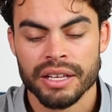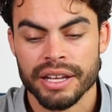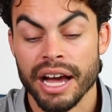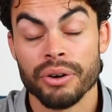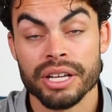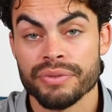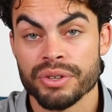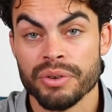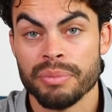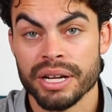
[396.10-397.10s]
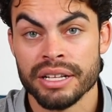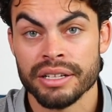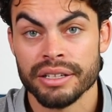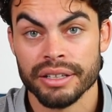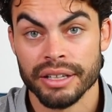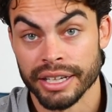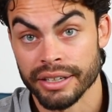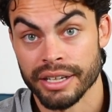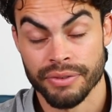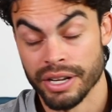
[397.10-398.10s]
Now, if you had been,
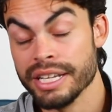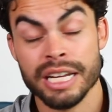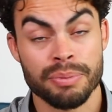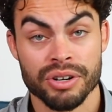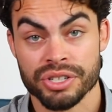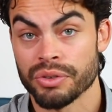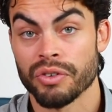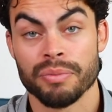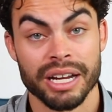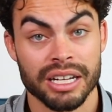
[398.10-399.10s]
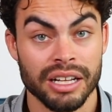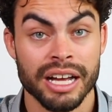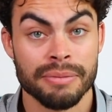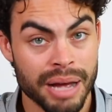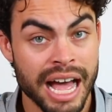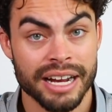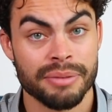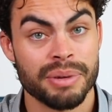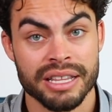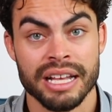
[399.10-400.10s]
like, if a needy person or if my client Matt
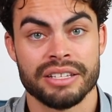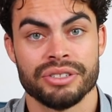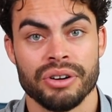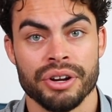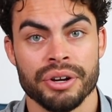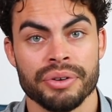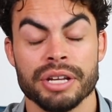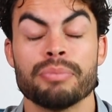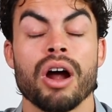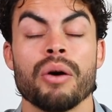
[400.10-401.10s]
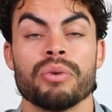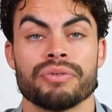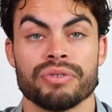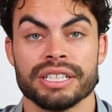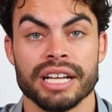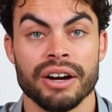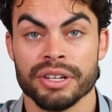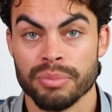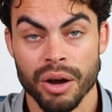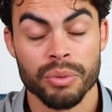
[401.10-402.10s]
had been in that scenario, he probably would have freaked out and
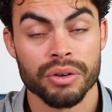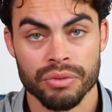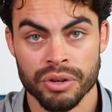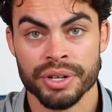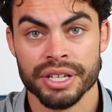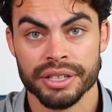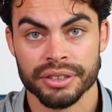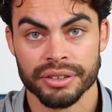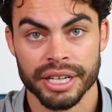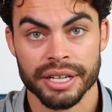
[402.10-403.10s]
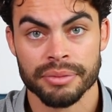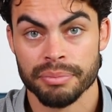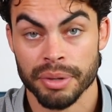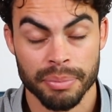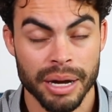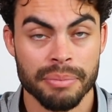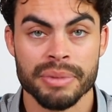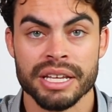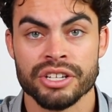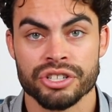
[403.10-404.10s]
he probably would have ruined it. Okay? But by
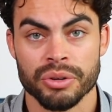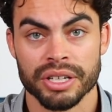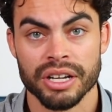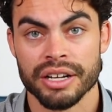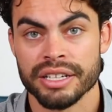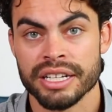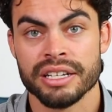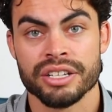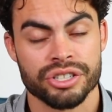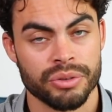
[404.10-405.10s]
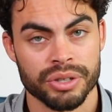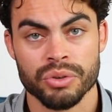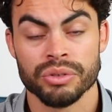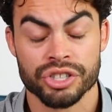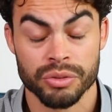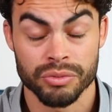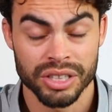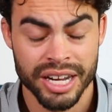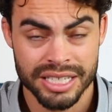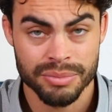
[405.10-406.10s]
me showing non-neediness, showing coolness, showing
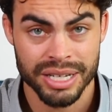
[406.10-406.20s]
reliance in